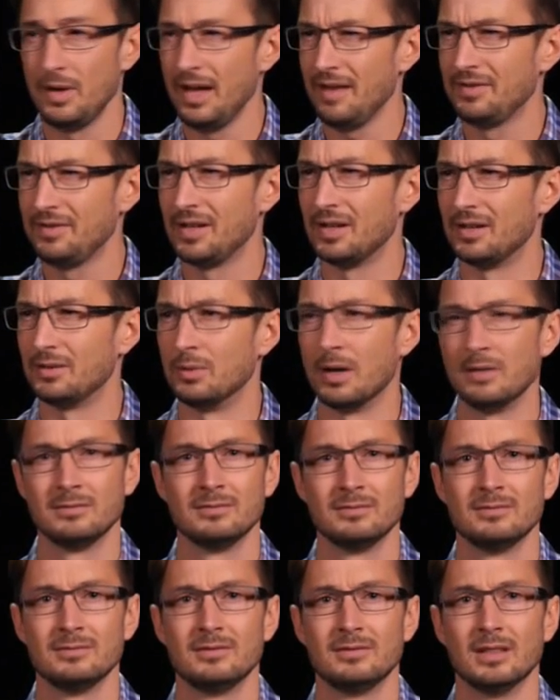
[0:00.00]
Do we have to
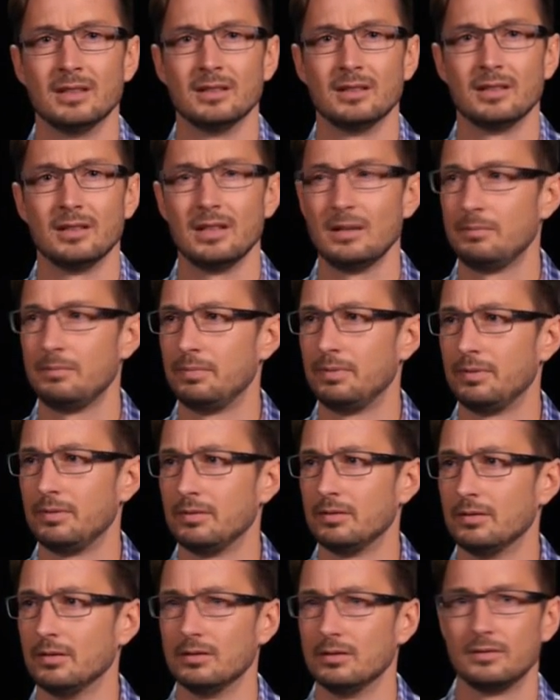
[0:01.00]
run the clip
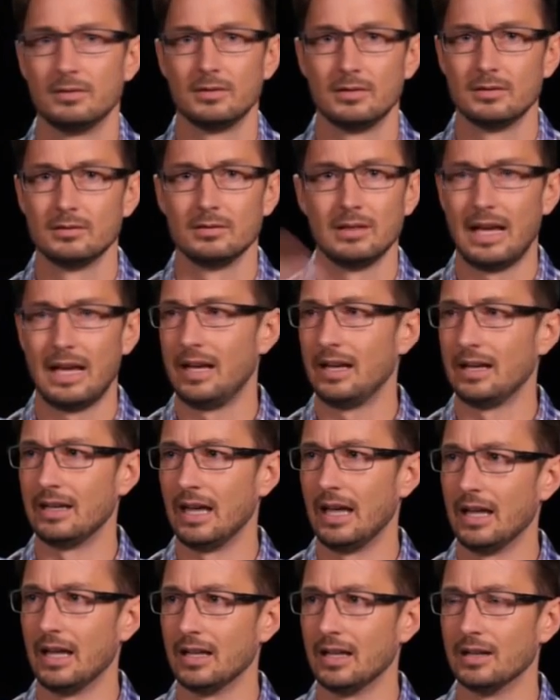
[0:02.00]
overlay
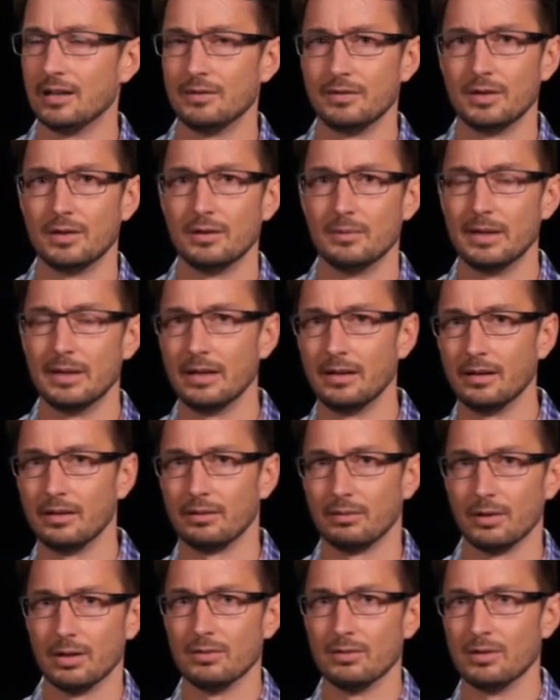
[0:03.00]
again of her being
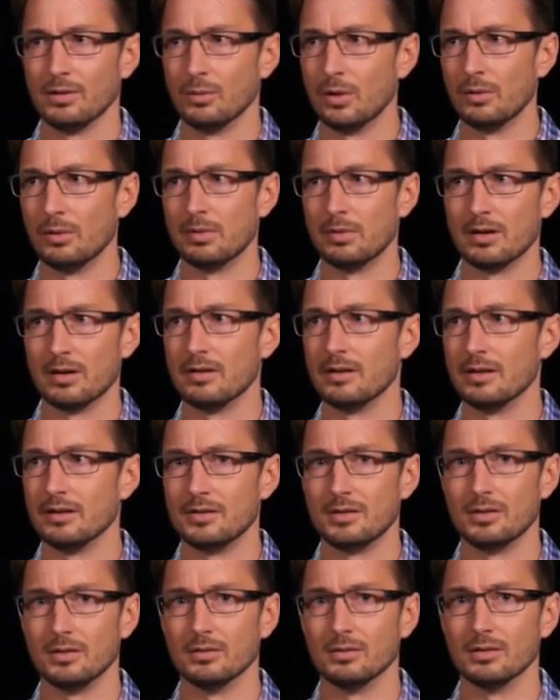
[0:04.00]
thrown and wheelbarrowed
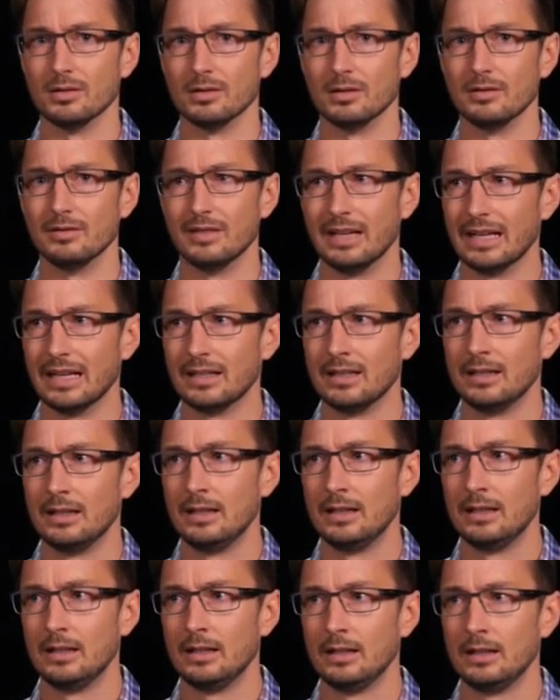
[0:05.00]
into her van?
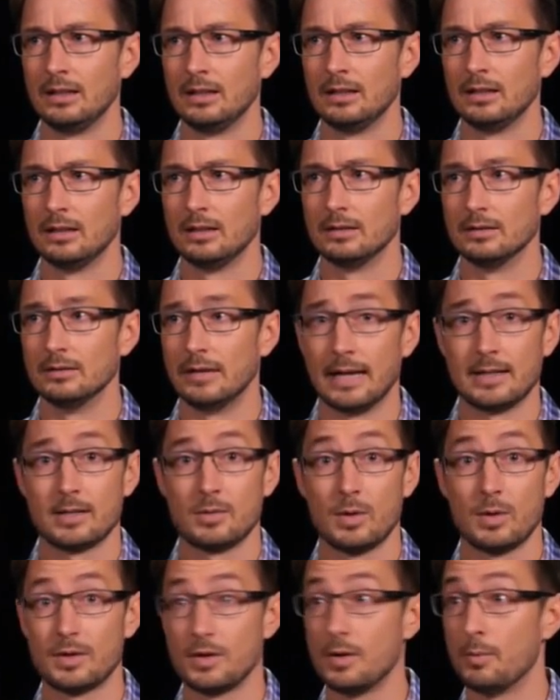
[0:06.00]

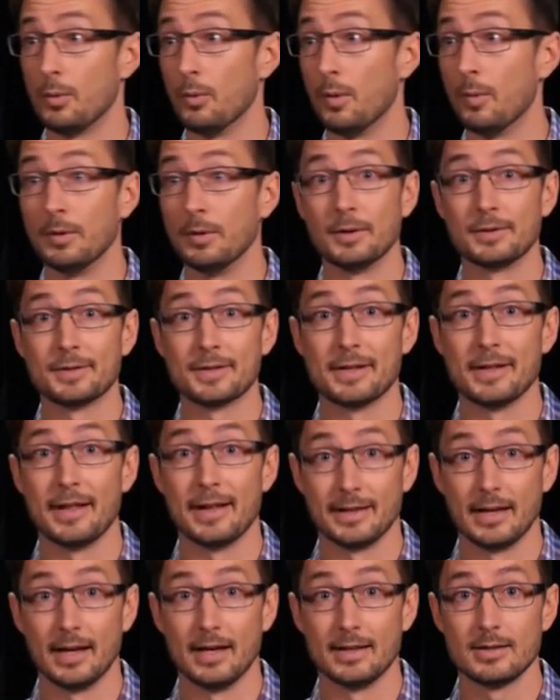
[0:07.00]
That's what superwoman looks
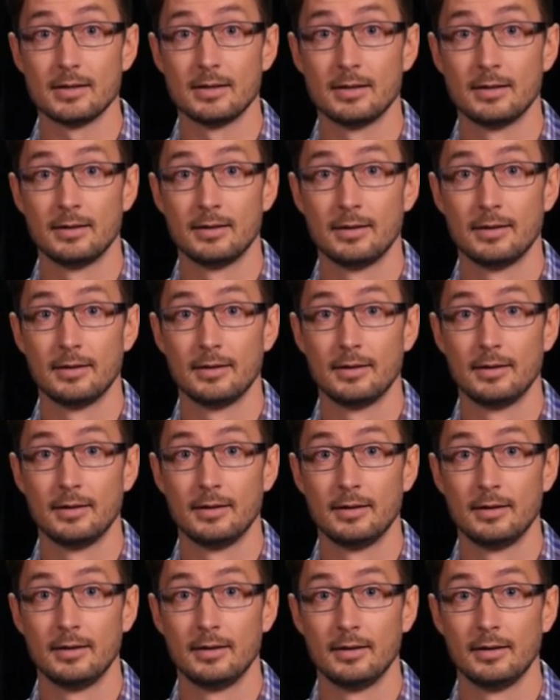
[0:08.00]
like, guys.
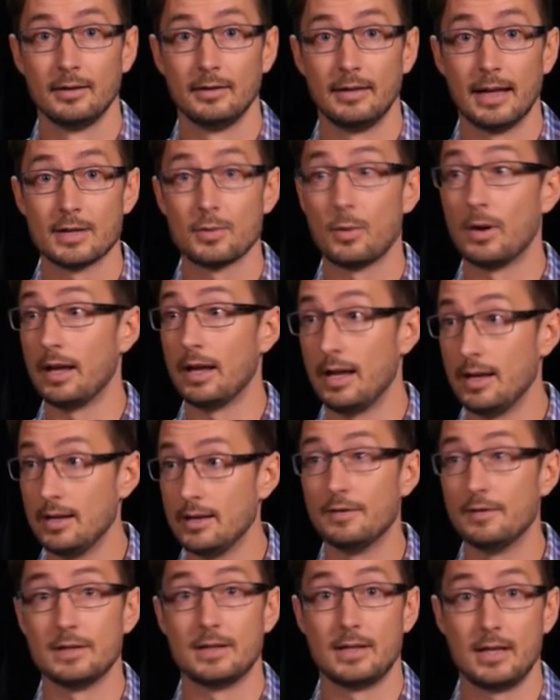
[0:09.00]
That's what
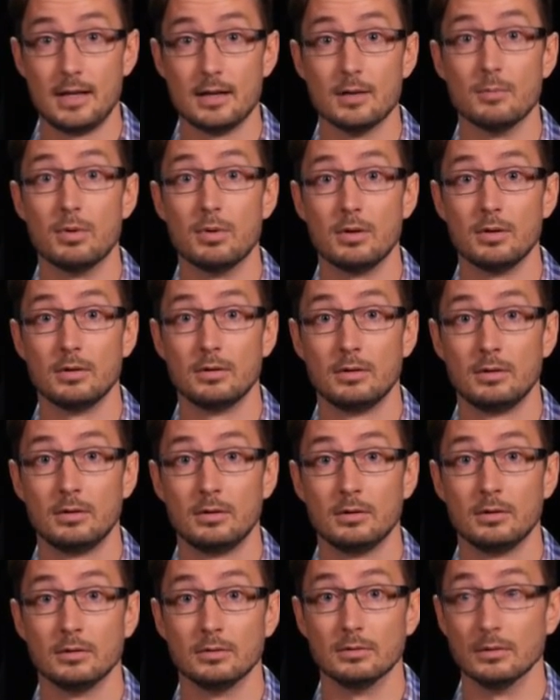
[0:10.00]
indefatigable
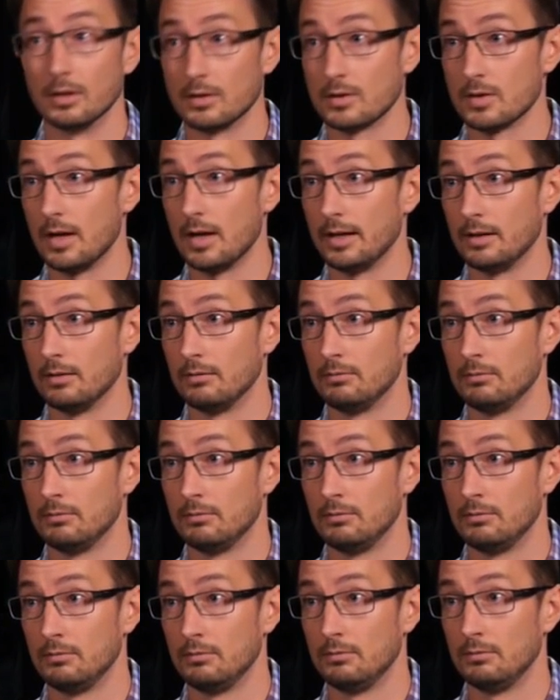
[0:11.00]
looks like,
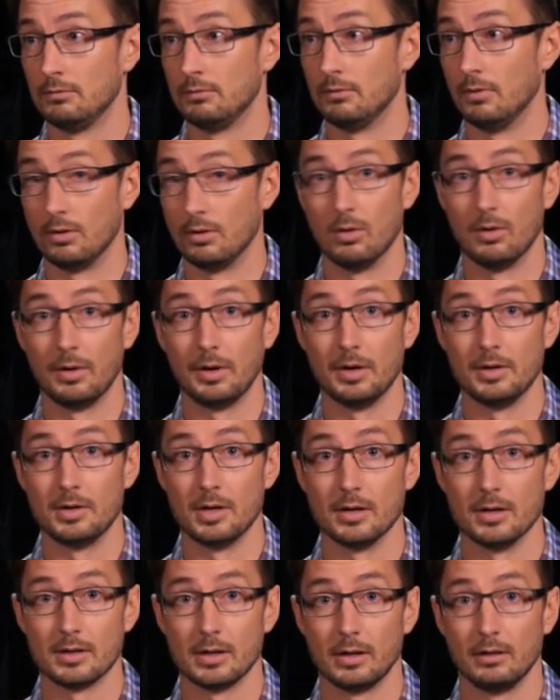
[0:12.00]
according
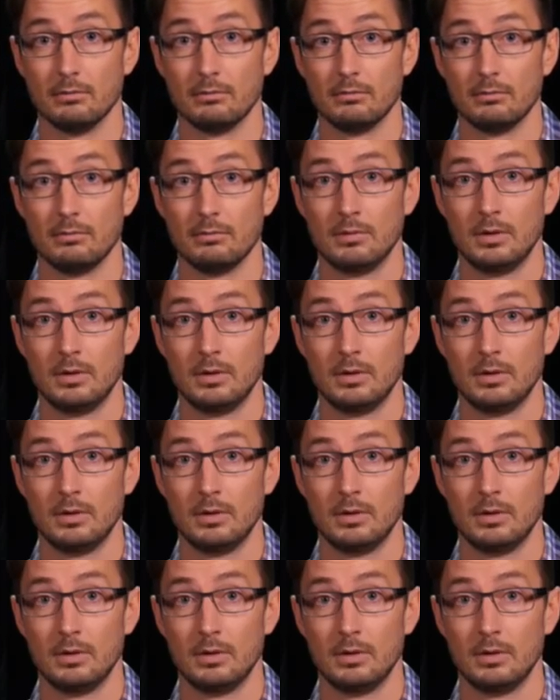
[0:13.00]
to Chelsea.